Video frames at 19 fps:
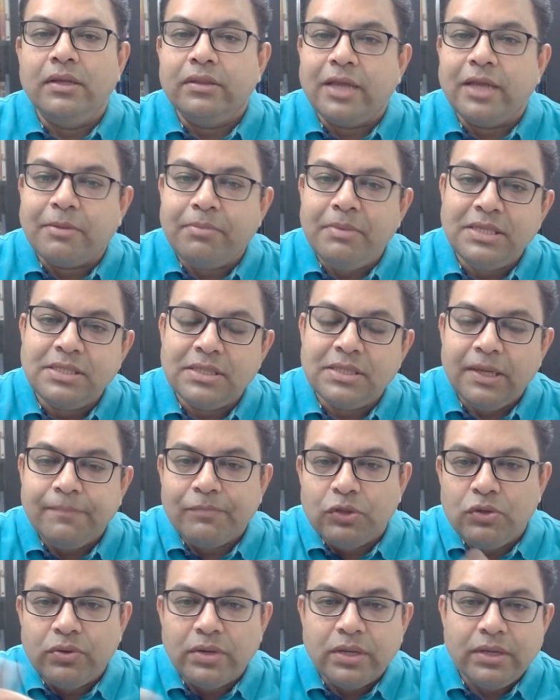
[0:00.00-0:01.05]
That means
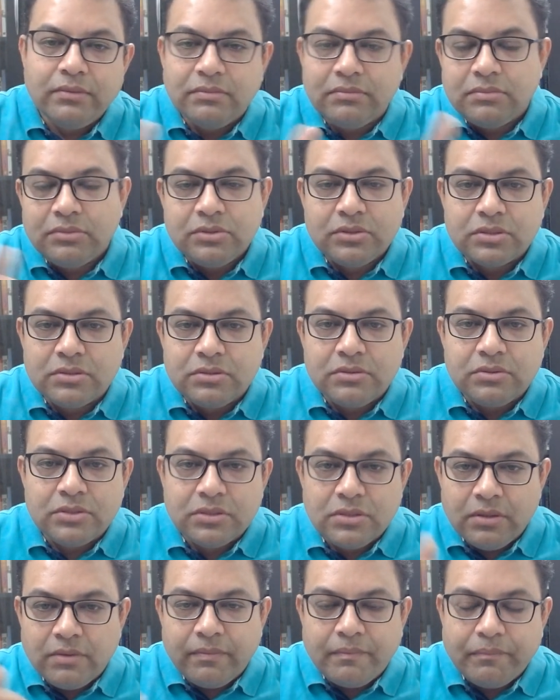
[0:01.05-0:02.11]
you can
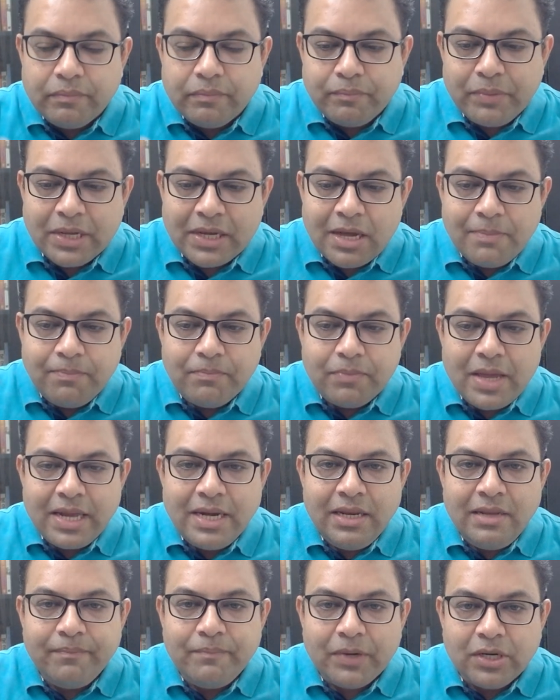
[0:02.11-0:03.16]
pick up
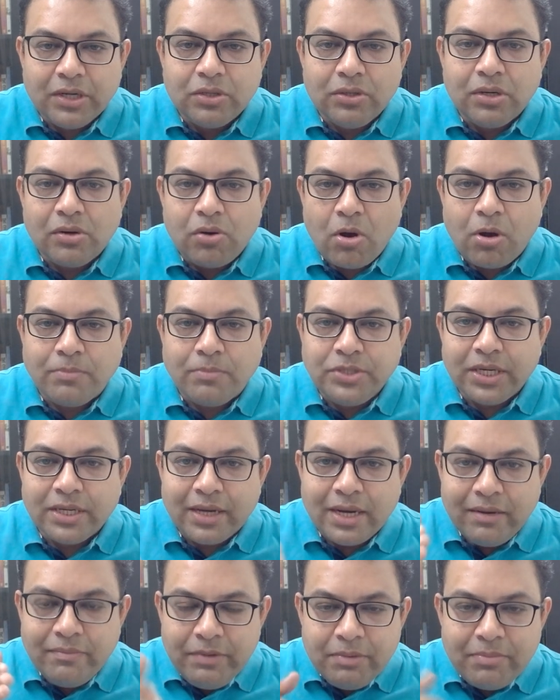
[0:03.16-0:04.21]
any particular object
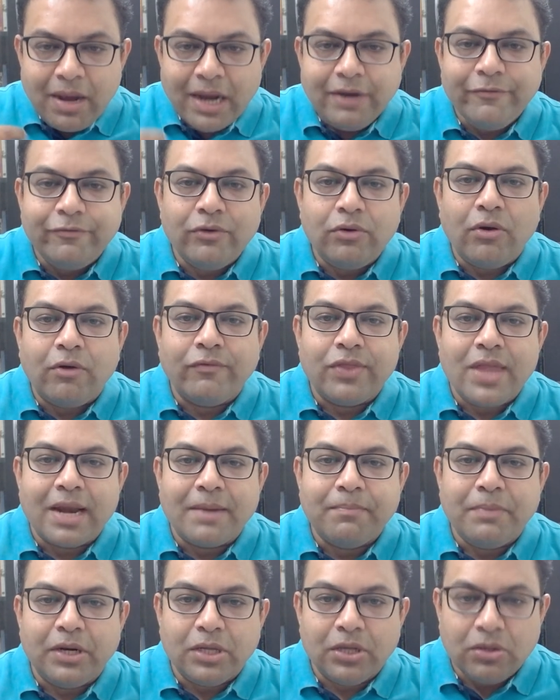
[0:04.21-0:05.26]
and be mindful of
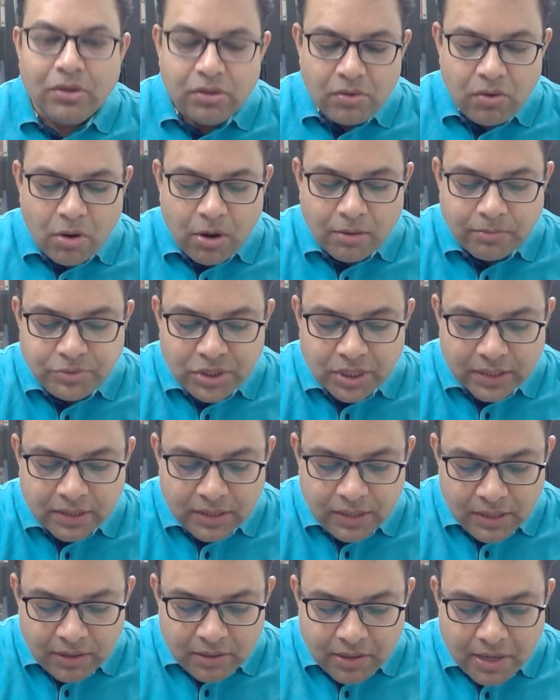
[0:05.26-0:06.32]
that particular object,
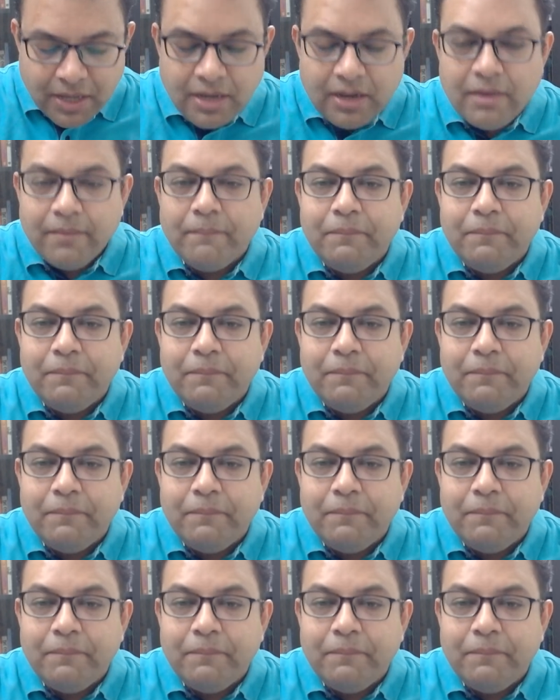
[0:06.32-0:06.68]
right?